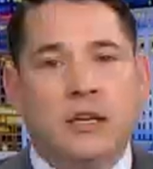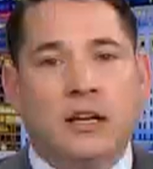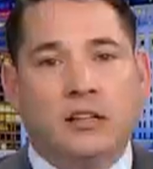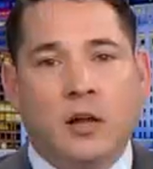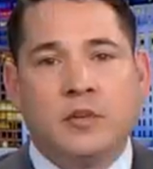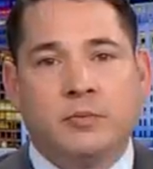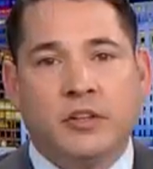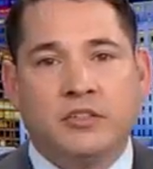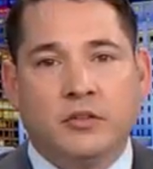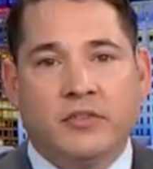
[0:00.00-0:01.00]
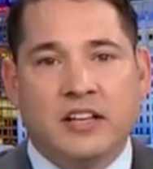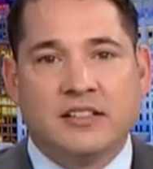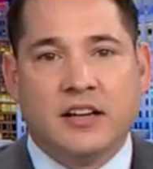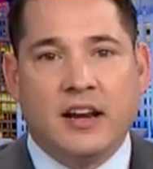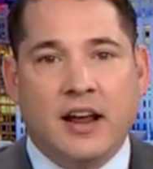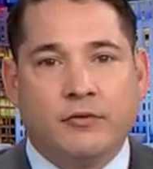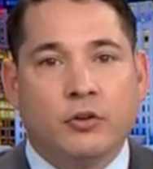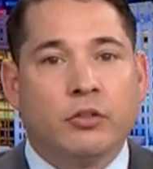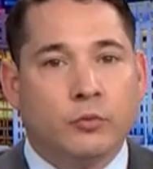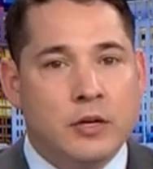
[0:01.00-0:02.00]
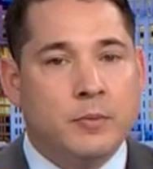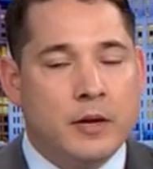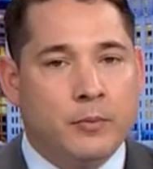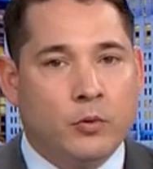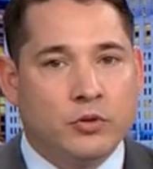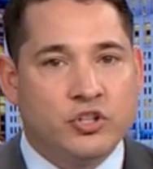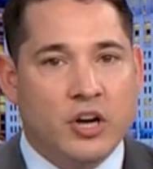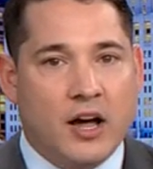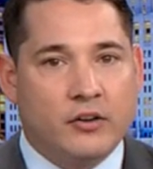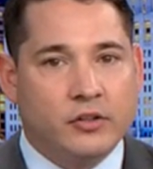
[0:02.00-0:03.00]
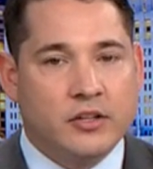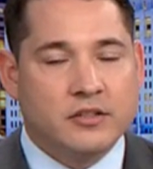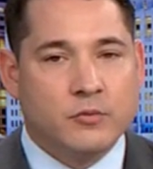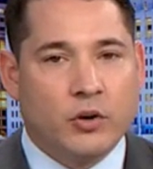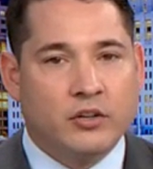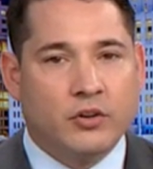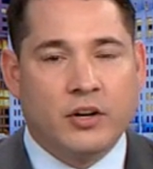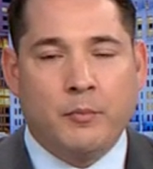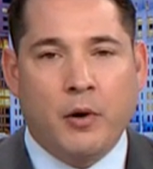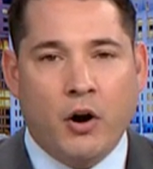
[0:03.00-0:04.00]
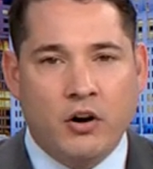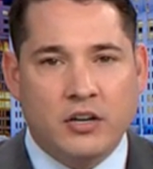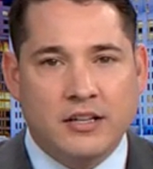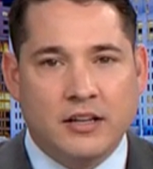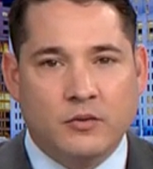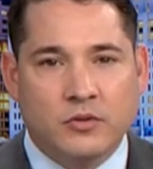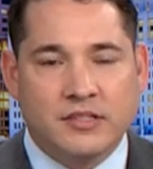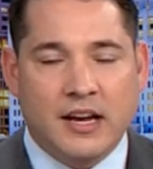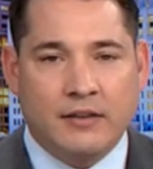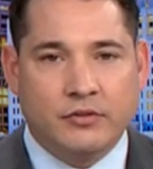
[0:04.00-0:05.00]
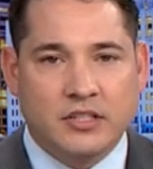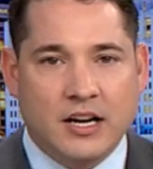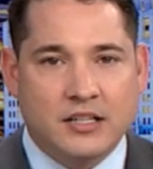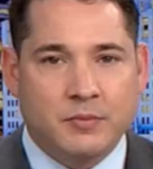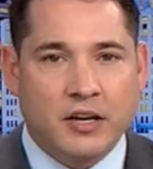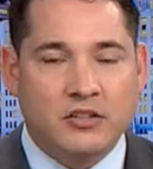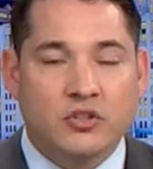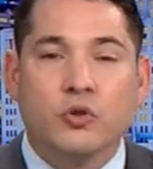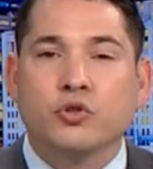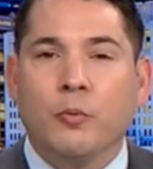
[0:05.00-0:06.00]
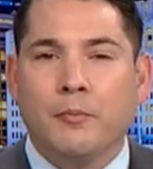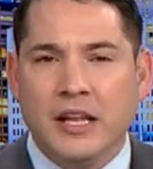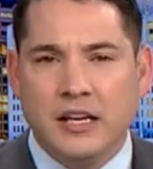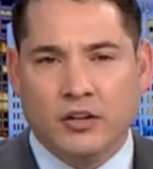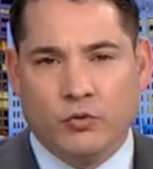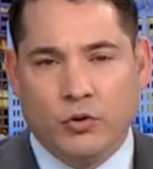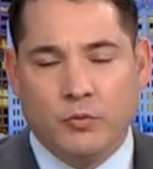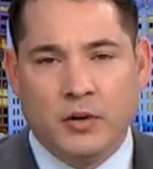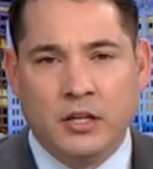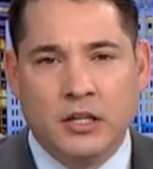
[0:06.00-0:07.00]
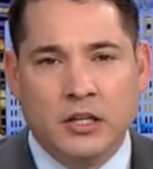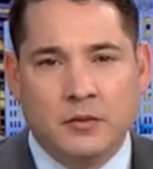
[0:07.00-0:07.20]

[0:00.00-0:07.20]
And Columbus police are investigating after three people were shot early this morning during a party that was advertised by a social media group.